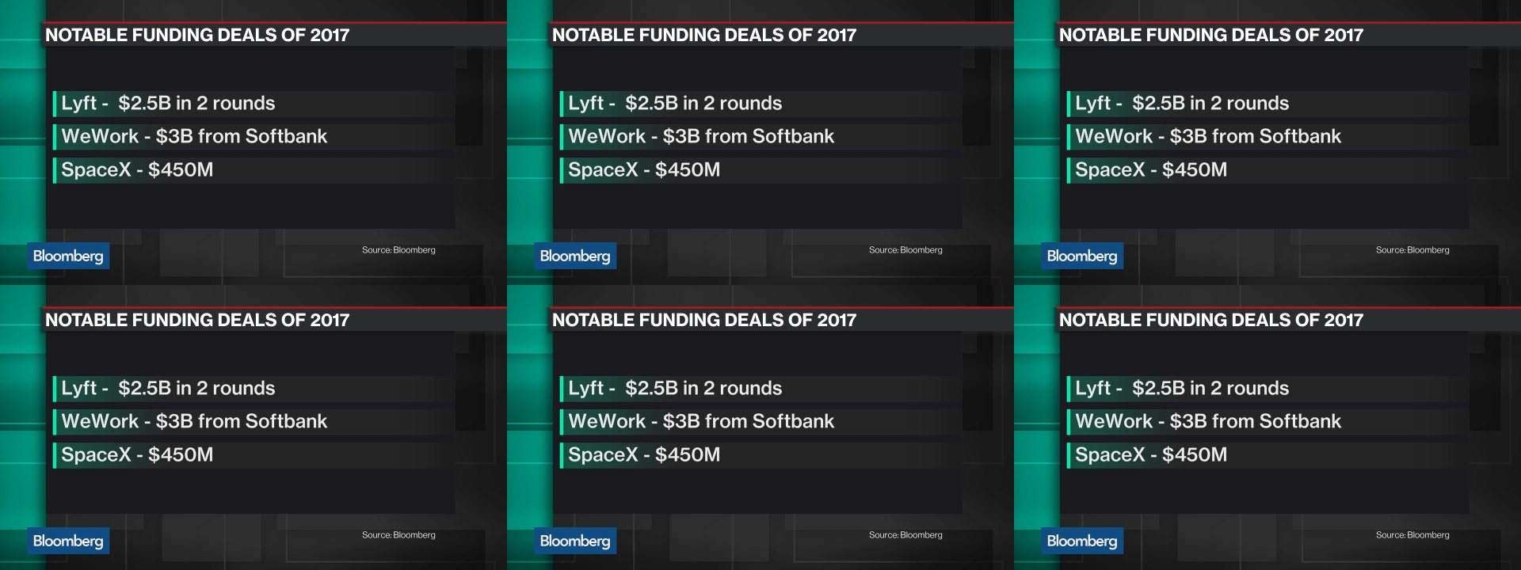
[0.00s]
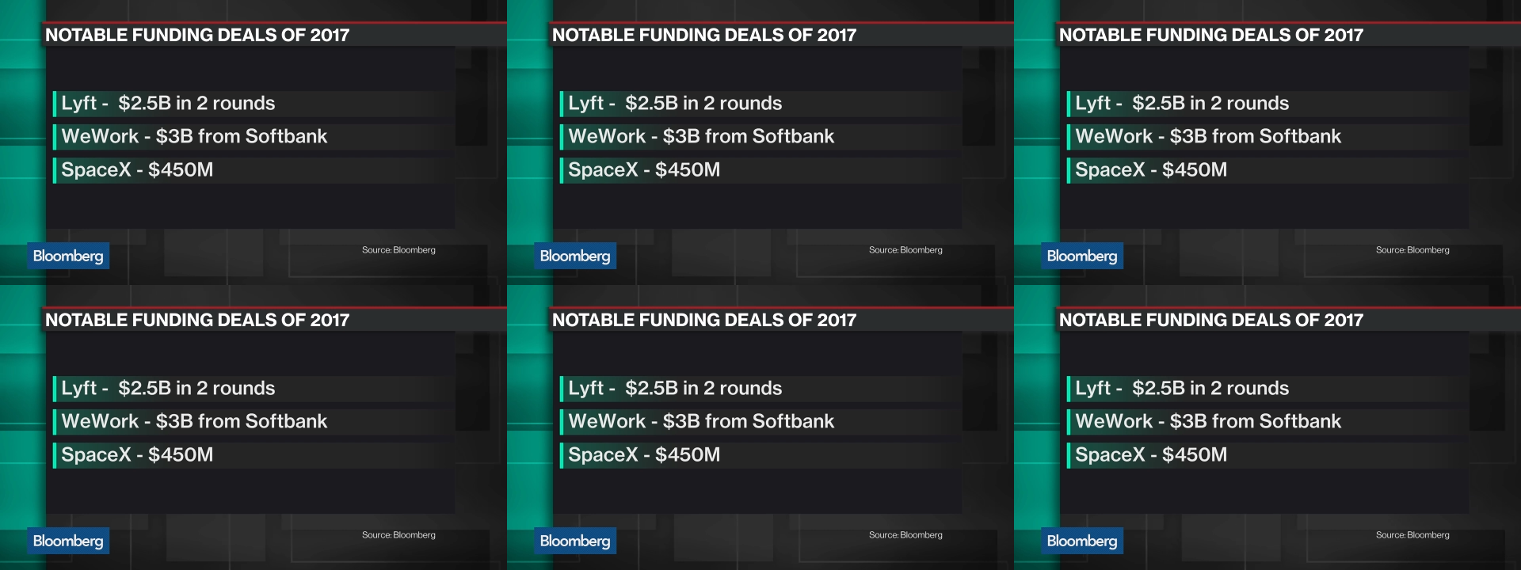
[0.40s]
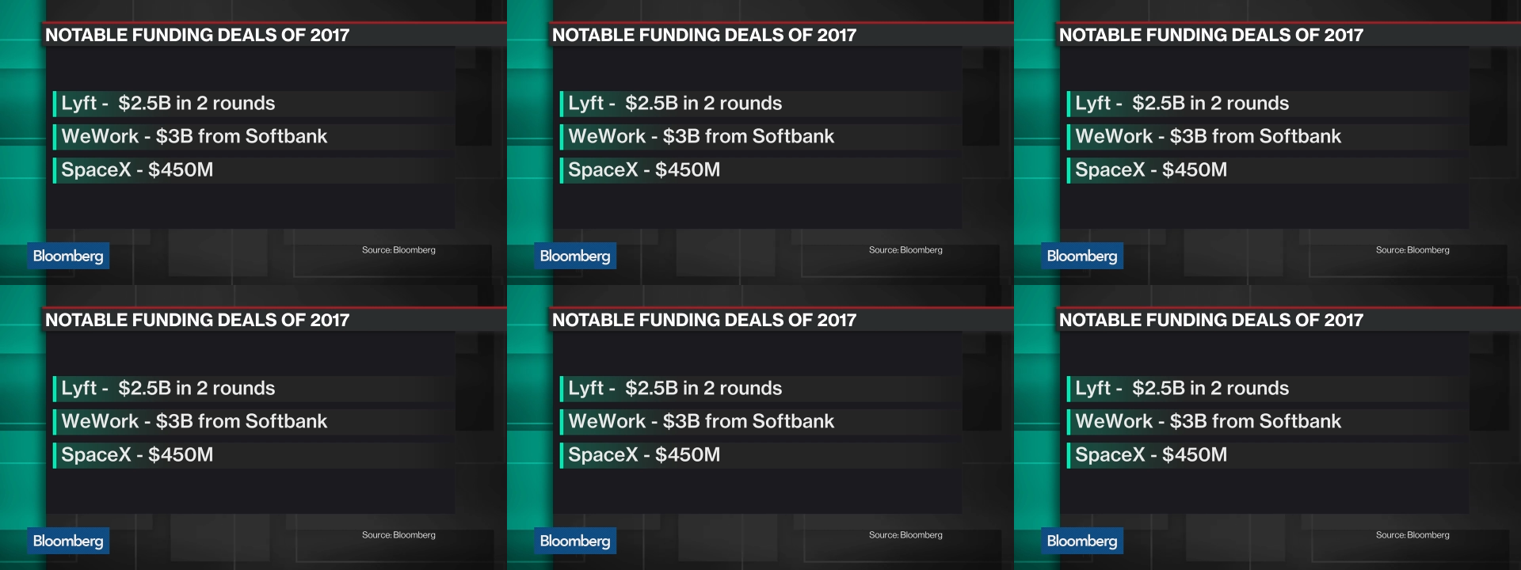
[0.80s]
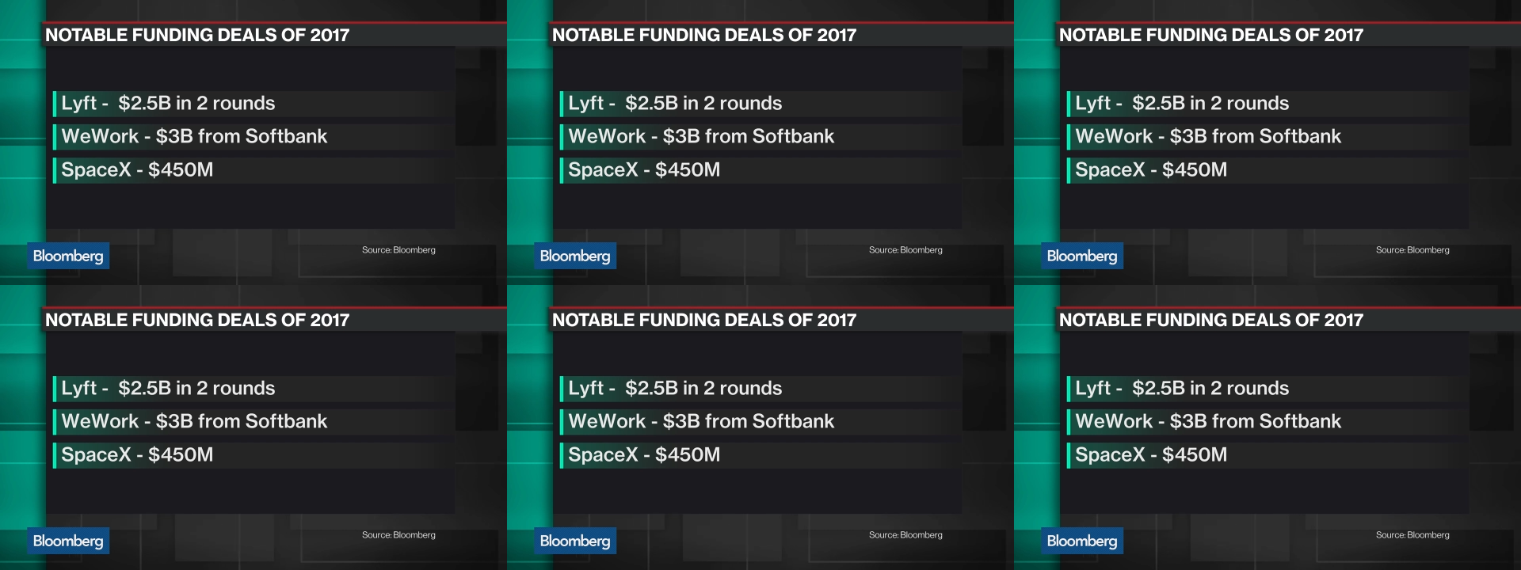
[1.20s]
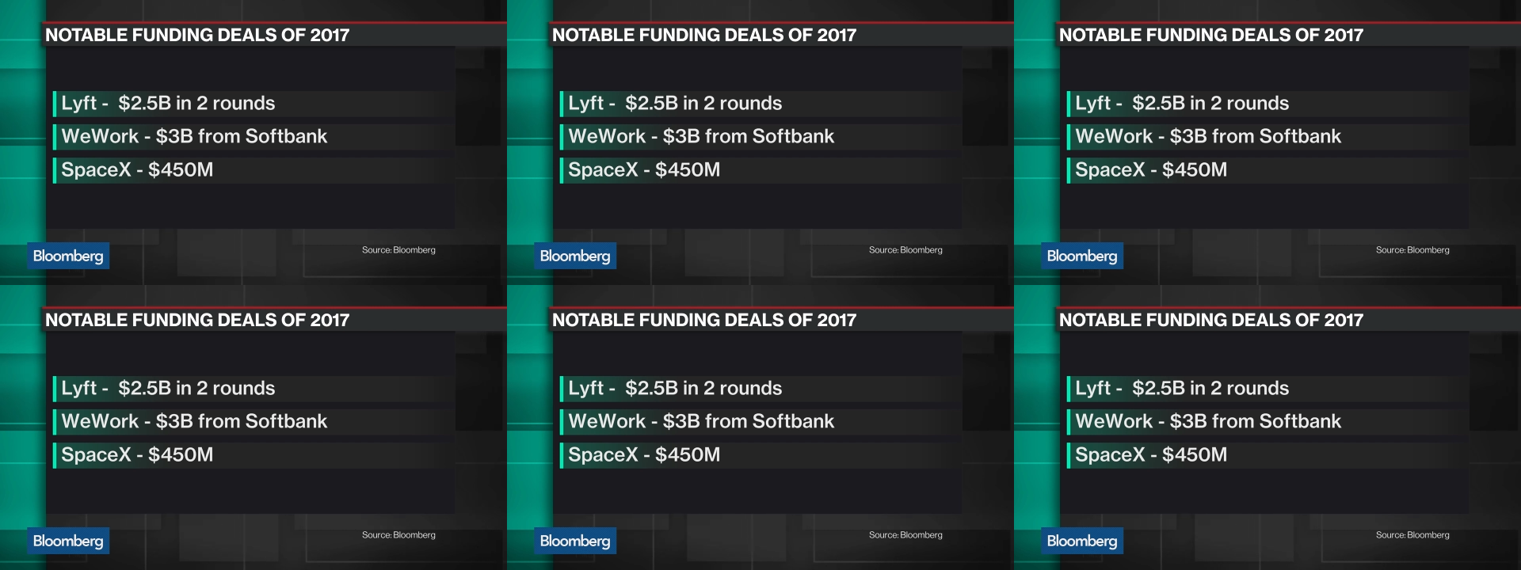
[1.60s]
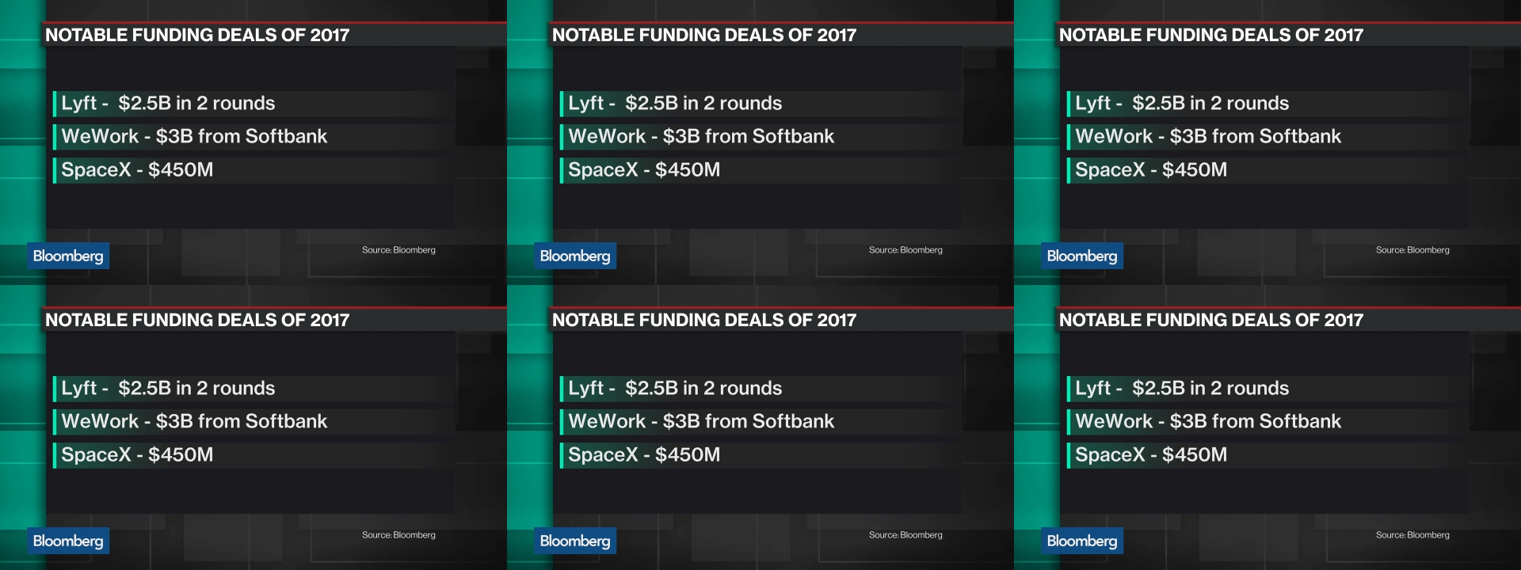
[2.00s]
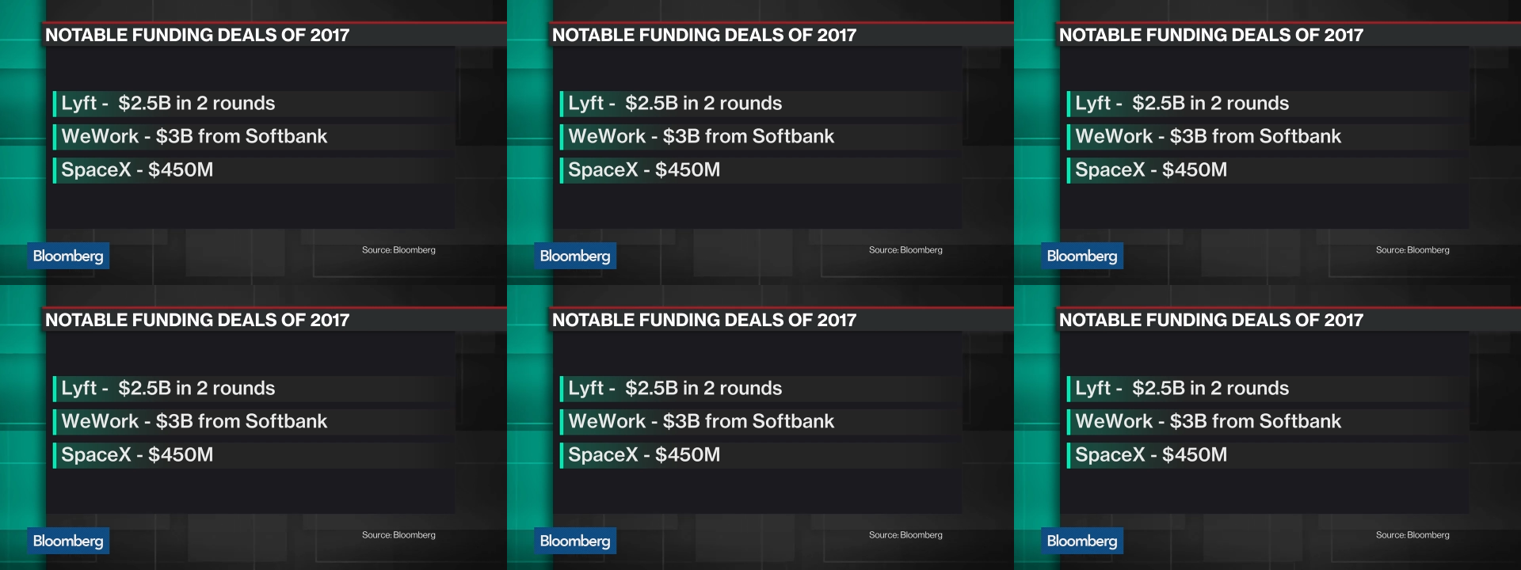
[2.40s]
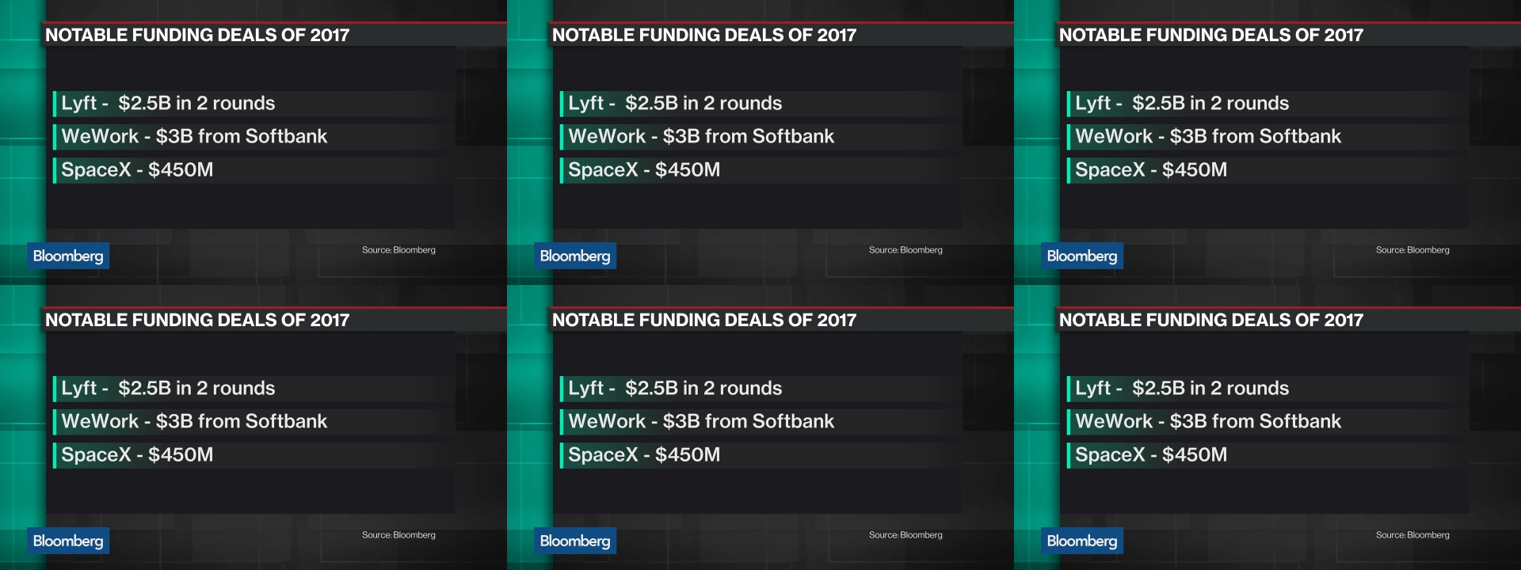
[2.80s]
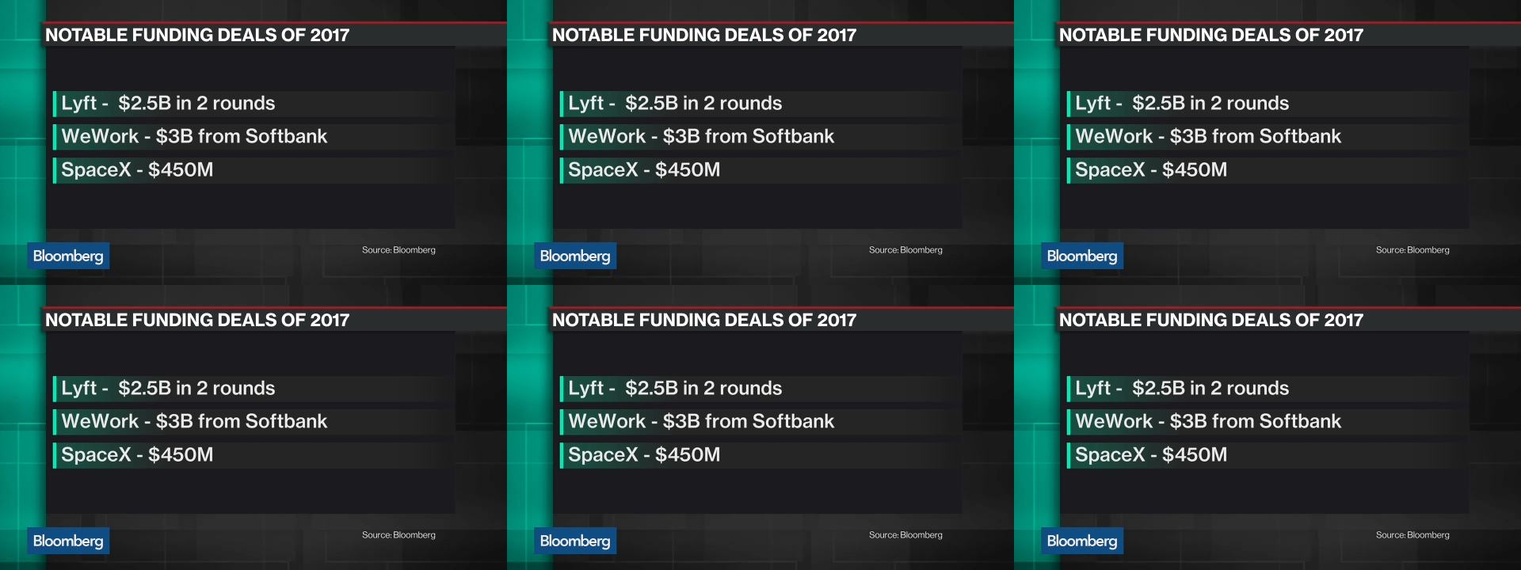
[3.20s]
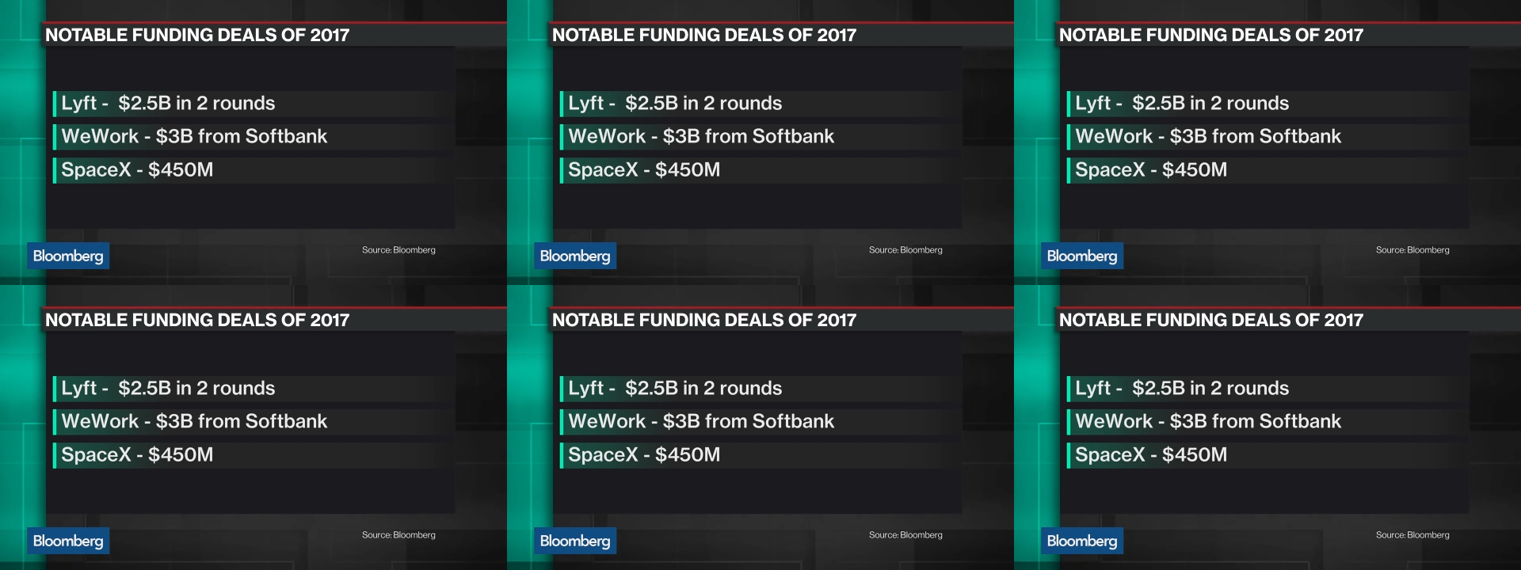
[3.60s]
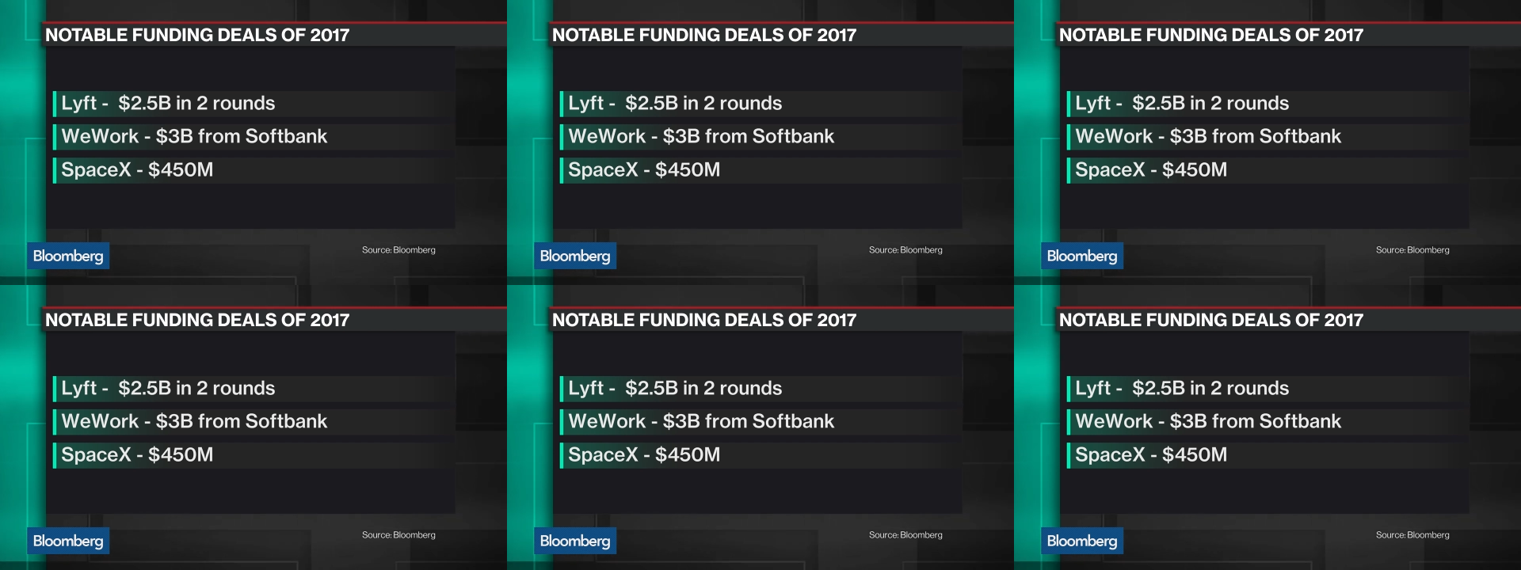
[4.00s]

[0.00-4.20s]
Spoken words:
(no speaker visible)